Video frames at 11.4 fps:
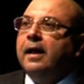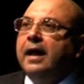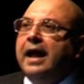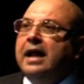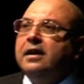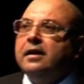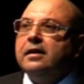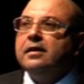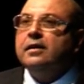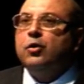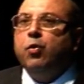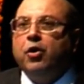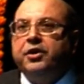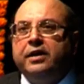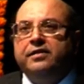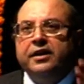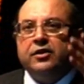And
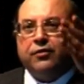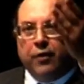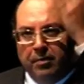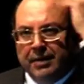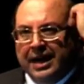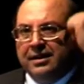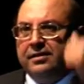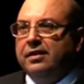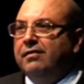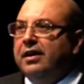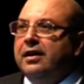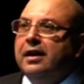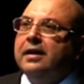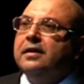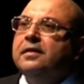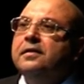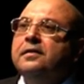quoted this from Alice in Wonderland.
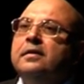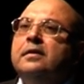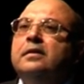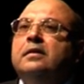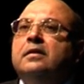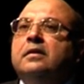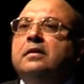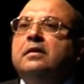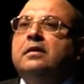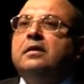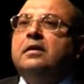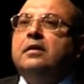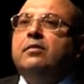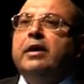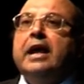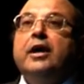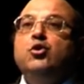
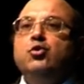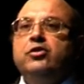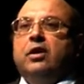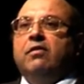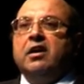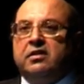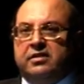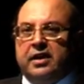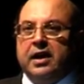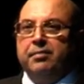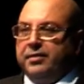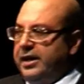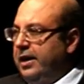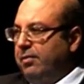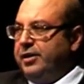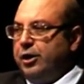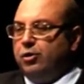When I use a word, said Humpty
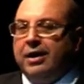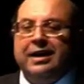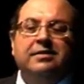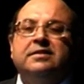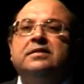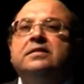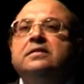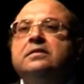Dumpty to Alice,